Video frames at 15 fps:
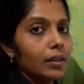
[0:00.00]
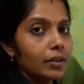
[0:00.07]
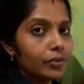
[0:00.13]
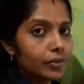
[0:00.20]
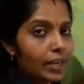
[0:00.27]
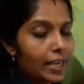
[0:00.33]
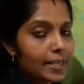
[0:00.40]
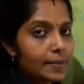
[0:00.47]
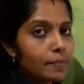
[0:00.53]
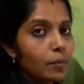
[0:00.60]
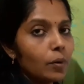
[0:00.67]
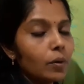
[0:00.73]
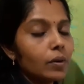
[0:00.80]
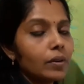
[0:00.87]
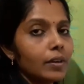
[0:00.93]

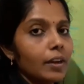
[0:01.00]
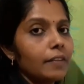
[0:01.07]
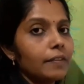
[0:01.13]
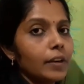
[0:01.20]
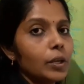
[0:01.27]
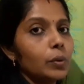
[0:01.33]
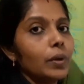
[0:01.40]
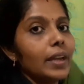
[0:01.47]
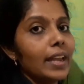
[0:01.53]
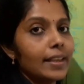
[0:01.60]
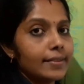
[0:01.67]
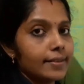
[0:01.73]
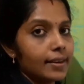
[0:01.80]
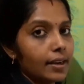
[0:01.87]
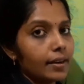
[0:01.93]
textbook, refer your
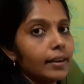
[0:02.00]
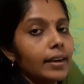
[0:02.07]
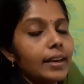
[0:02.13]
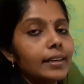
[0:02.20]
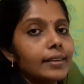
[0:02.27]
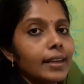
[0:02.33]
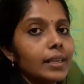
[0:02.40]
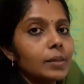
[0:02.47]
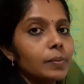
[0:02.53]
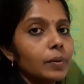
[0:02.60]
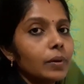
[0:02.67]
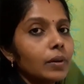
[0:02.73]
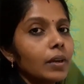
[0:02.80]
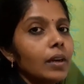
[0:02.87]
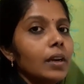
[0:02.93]
extra reading
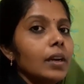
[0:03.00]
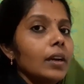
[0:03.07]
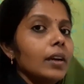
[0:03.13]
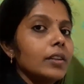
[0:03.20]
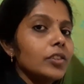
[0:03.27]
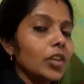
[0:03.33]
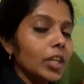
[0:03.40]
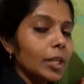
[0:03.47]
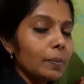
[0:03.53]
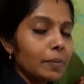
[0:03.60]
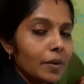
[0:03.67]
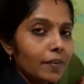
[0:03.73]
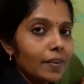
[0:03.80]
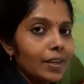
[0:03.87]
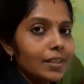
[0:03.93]
textbook, see the
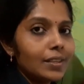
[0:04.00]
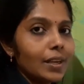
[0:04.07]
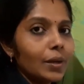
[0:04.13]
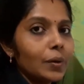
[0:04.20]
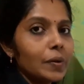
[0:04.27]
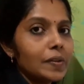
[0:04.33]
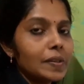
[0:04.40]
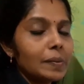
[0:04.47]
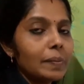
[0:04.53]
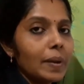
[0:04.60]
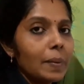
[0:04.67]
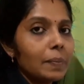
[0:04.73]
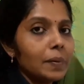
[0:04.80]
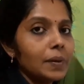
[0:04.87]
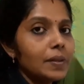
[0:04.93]
previous year question
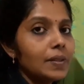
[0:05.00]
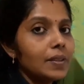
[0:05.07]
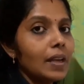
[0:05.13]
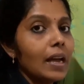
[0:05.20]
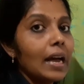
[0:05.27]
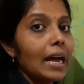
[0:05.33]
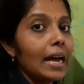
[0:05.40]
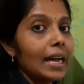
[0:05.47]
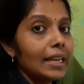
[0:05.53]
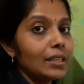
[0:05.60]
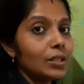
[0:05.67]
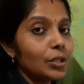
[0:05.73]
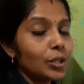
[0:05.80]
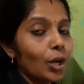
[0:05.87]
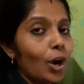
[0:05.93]
papers and
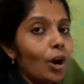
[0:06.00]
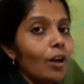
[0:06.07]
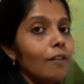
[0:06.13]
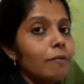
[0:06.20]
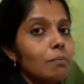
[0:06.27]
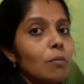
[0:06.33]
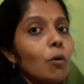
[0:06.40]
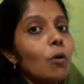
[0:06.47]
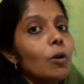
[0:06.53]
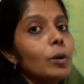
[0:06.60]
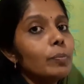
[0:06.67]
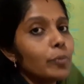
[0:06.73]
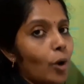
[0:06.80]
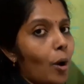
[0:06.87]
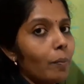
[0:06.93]
solve more
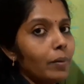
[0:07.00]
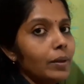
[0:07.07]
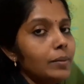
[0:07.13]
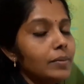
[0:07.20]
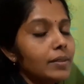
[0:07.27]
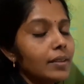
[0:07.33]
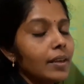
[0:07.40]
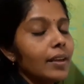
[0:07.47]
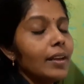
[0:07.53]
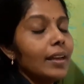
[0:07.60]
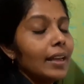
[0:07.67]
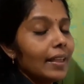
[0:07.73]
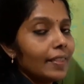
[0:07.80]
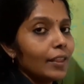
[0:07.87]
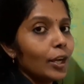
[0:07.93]
problems.
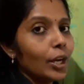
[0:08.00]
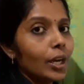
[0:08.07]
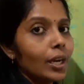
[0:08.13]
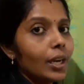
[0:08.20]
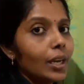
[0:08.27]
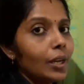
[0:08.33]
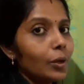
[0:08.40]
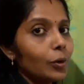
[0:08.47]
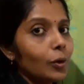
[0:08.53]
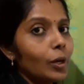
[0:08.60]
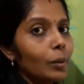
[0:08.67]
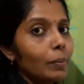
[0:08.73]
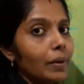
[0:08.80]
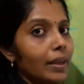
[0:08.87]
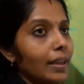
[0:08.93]
Then only you will
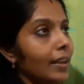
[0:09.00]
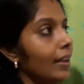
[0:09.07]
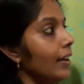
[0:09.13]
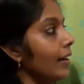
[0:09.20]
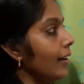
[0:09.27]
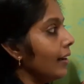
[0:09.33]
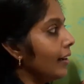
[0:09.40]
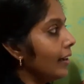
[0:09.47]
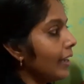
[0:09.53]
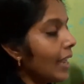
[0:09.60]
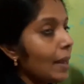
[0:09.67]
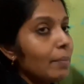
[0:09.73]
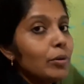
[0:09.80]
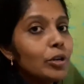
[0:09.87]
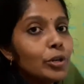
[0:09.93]
be
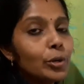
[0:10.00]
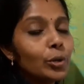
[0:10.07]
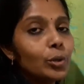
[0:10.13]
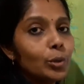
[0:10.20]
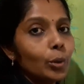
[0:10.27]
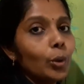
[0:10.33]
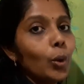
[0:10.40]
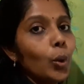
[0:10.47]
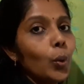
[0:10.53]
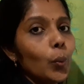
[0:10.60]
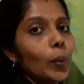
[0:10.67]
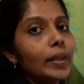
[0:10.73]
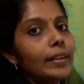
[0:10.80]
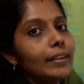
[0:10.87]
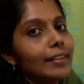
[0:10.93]
able to do
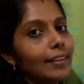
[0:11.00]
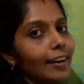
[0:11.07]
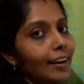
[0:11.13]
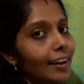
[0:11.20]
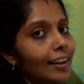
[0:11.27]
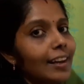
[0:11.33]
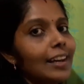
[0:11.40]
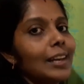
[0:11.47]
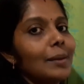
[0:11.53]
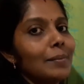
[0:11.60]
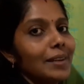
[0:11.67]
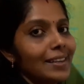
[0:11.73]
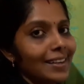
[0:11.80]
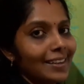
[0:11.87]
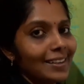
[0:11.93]
within the
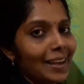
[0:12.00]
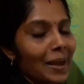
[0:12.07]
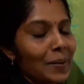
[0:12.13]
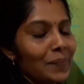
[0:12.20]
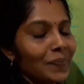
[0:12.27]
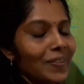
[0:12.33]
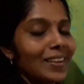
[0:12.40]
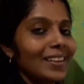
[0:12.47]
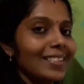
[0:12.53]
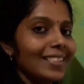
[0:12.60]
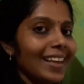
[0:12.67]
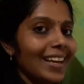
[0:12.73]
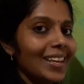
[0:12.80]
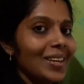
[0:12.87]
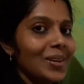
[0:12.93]
limited time.
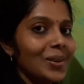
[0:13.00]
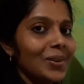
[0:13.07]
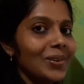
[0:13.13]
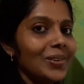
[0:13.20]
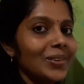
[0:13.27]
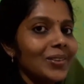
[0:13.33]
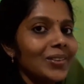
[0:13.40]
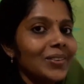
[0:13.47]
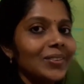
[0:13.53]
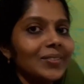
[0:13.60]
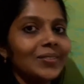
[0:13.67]
Thank you.